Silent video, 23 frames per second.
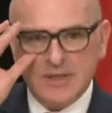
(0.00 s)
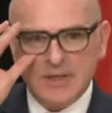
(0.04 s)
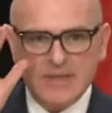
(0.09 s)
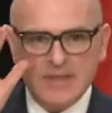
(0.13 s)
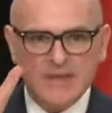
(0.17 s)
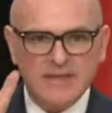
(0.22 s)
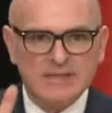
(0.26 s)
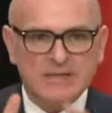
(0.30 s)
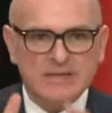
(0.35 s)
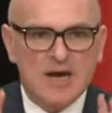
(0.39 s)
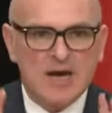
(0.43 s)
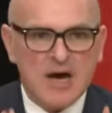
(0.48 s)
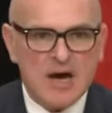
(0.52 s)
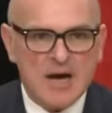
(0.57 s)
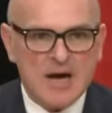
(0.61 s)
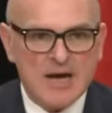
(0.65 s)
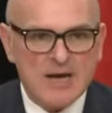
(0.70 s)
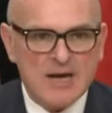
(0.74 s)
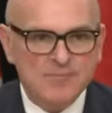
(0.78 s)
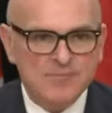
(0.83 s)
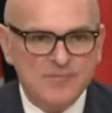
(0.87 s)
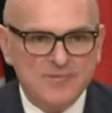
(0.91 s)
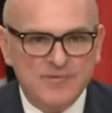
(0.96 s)
The
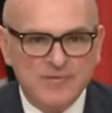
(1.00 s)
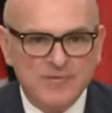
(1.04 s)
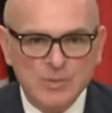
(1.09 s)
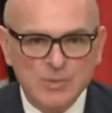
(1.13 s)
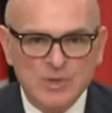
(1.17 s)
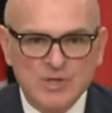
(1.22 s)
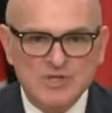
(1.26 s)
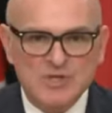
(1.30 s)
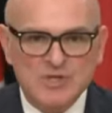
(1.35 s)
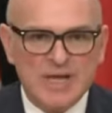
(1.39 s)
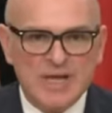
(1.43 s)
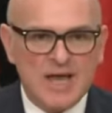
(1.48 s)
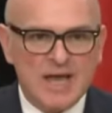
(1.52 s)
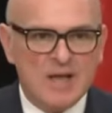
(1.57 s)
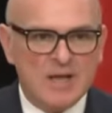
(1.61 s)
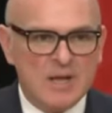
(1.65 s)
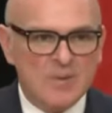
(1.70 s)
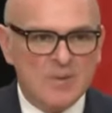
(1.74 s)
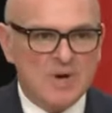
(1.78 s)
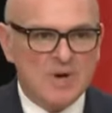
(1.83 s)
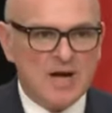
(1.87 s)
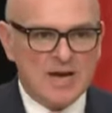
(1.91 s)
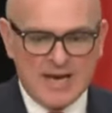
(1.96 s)
time for which an L
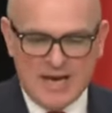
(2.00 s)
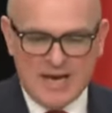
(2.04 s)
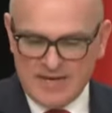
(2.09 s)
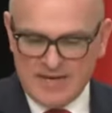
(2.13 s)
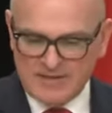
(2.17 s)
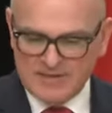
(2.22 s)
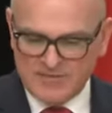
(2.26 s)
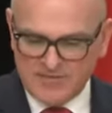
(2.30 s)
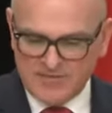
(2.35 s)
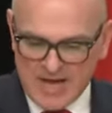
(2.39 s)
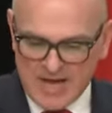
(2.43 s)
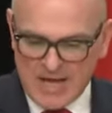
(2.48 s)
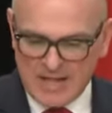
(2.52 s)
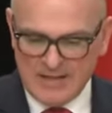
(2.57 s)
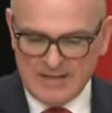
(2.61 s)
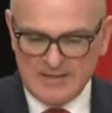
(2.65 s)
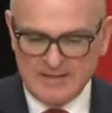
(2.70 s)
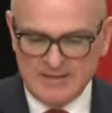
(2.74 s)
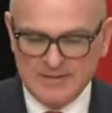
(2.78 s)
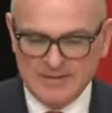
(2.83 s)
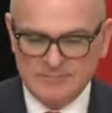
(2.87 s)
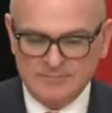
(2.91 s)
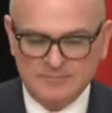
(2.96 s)
M I A is
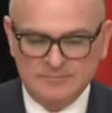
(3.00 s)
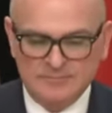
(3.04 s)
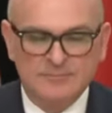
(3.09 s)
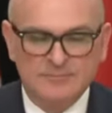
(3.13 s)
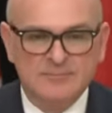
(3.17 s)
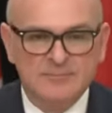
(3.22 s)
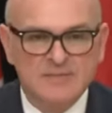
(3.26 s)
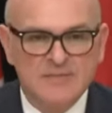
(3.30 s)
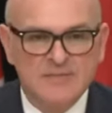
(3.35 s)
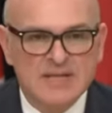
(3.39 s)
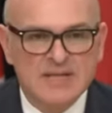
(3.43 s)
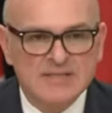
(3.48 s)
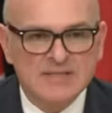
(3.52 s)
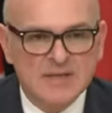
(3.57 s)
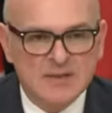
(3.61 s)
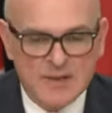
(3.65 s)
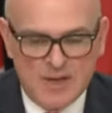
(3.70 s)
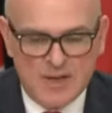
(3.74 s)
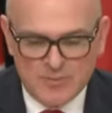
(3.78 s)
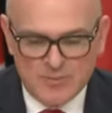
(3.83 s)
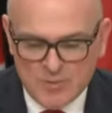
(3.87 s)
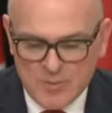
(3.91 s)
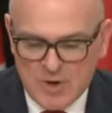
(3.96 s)
valid, that's the
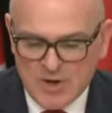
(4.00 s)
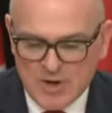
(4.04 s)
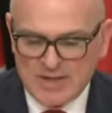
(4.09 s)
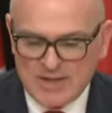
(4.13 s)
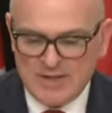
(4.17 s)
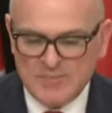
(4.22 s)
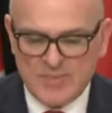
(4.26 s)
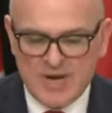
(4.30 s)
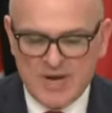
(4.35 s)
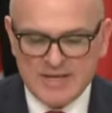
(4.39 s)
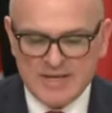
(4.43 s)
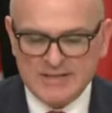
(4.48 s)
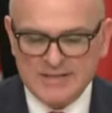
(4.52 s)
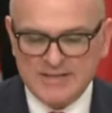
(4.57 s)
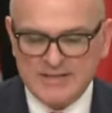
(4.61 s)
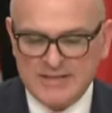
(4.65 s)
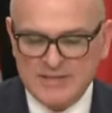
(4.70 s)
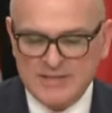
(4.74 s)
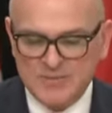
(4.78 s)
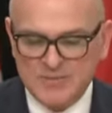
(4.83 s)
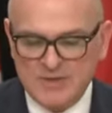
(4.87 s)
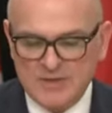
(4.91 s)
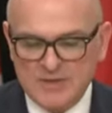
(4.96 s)
Labour Market Impact
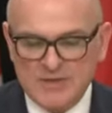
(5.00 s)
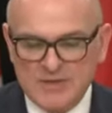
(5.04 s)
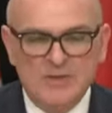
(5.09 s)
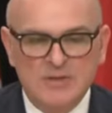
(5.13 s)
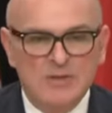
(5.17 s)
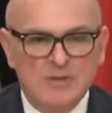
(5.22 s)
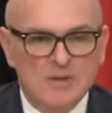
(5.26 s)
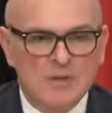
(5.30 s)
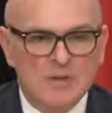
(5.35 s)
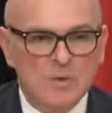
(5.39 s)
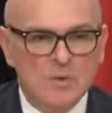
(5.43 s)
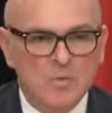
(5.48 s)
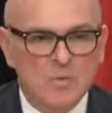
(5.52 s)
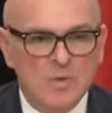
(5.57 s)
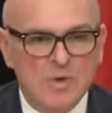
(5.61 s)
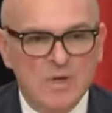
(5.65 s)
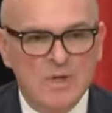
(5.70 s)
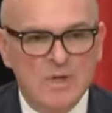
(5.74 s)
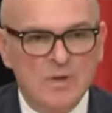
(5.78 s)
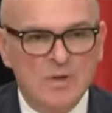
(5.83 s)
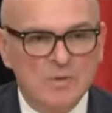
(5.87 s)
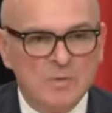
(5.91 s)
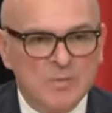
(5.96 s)
Assessment,
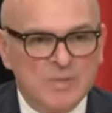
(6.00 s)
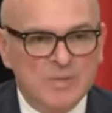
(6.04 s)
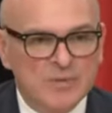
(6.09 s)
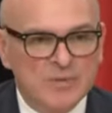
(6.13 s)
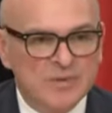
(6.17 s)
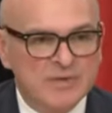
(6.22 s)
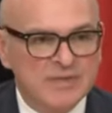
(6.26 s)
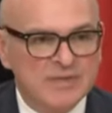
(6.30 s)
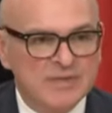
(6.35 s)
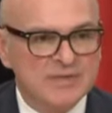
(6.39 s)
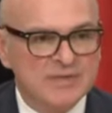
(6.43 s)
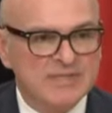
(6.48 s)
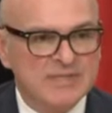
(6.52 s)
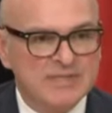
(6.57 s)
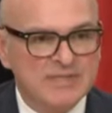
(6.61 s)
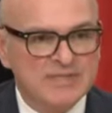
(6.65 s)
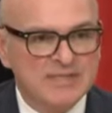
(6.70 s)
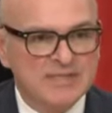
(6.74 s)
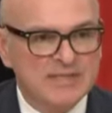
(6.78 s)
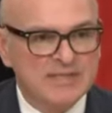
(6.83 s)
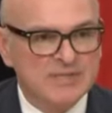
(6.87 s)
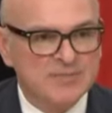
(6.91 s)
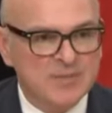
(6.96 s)
will be reduced to
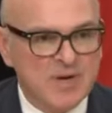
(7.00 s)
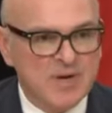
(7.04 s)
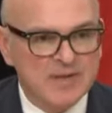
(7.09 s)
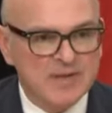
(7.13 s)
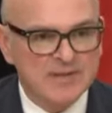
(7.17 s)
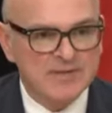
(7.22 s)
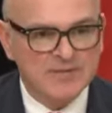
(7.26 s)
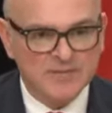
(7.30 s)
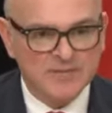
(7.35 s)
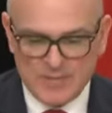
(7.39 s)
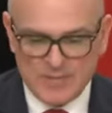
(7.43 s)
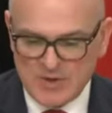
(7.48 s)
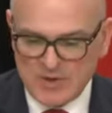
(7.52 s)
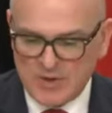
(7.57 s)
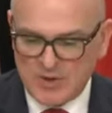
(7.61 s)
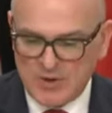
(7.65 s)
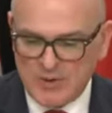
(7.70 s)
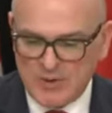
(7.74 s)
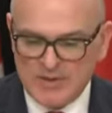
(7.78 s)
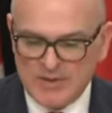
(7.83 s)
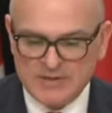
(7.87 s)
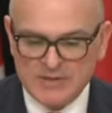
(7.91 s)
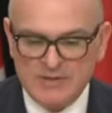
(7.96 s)
six months from the
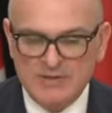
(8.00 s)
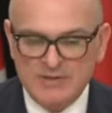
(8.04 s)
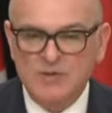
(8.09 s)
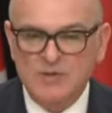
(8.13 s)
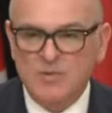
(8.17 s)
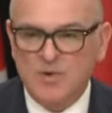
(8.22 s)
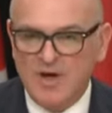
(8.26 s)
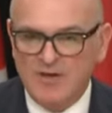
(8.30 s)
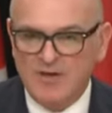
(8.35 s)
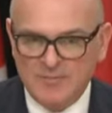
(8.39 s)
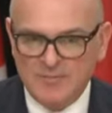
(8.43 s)
current twelve